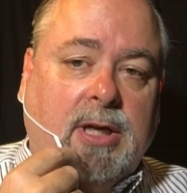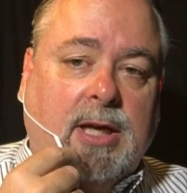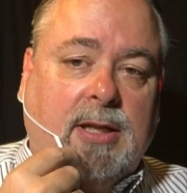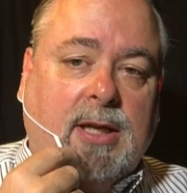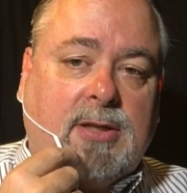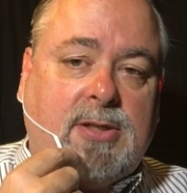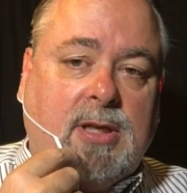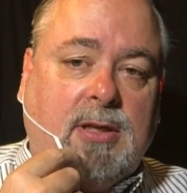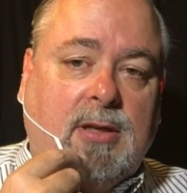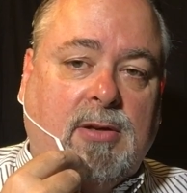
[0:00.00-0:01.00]
And next
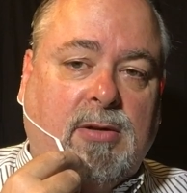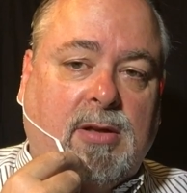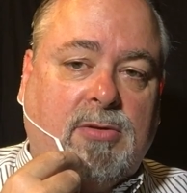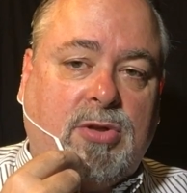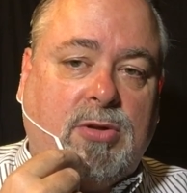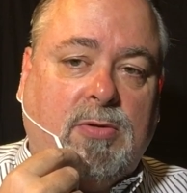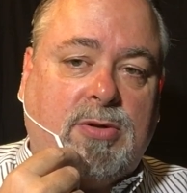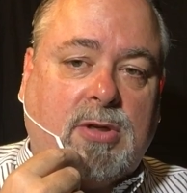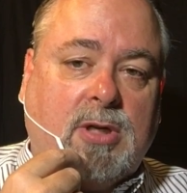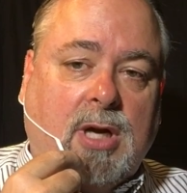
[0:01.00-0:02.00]
thing you know, the
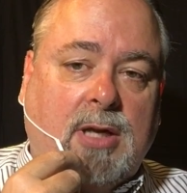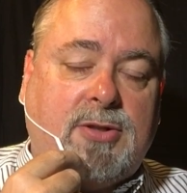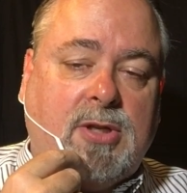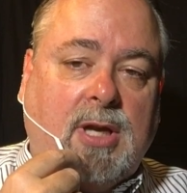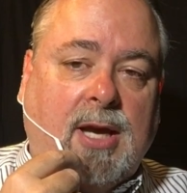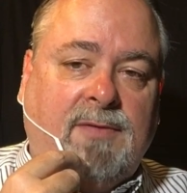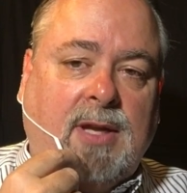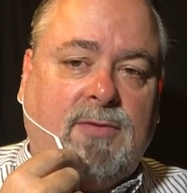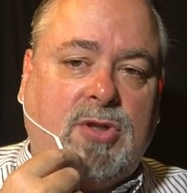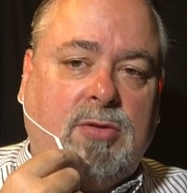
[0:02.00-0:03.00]
shooters are caught. So you have to
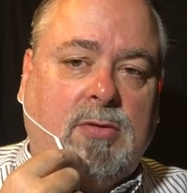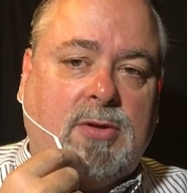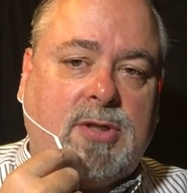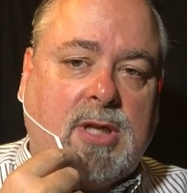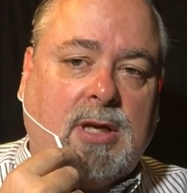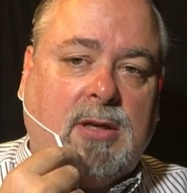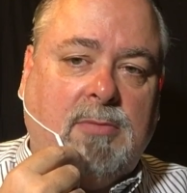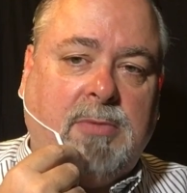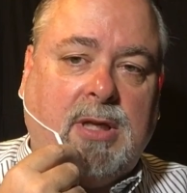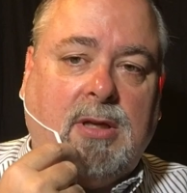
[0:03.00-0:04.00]
have shooters that
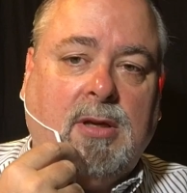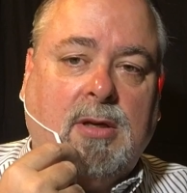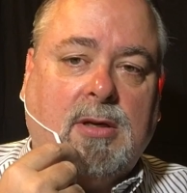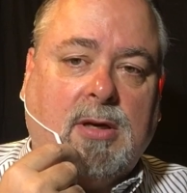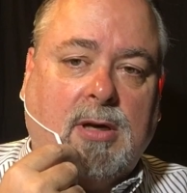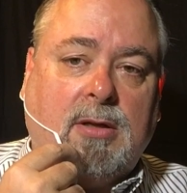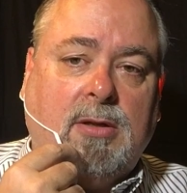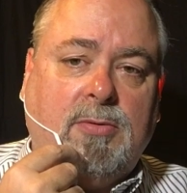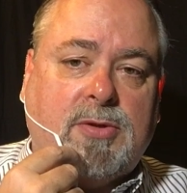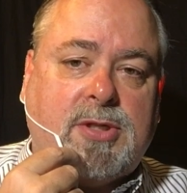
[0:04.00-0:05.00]
can be cut
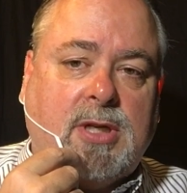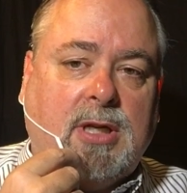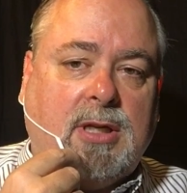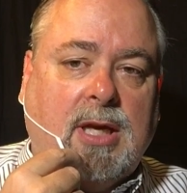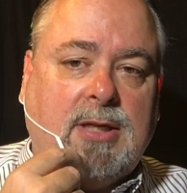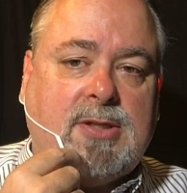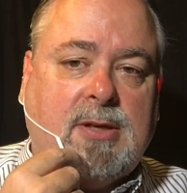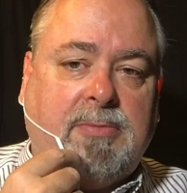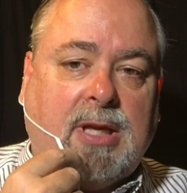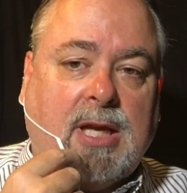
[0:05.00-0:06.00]
loose in case
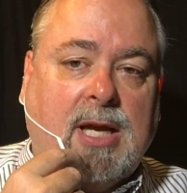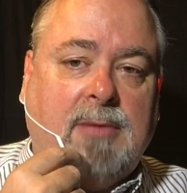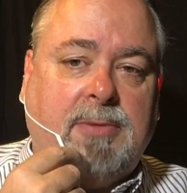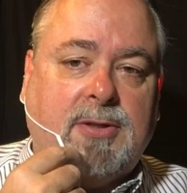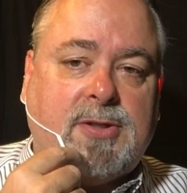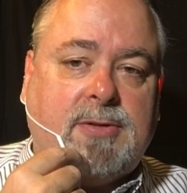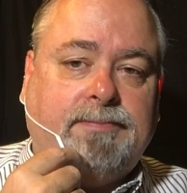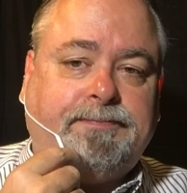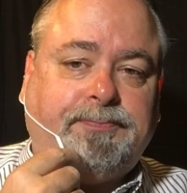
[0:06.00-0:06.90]
something happens.